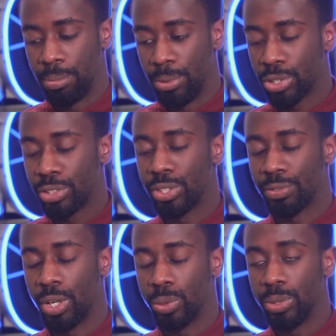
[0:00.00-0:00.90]
majority of
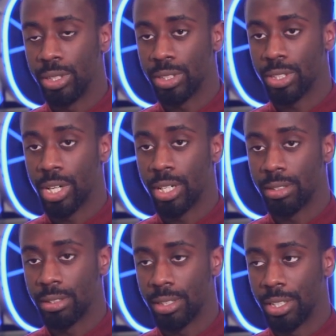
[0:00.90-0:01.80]
our audience are,
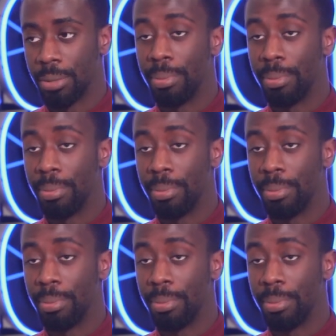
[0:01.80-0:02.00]
you know,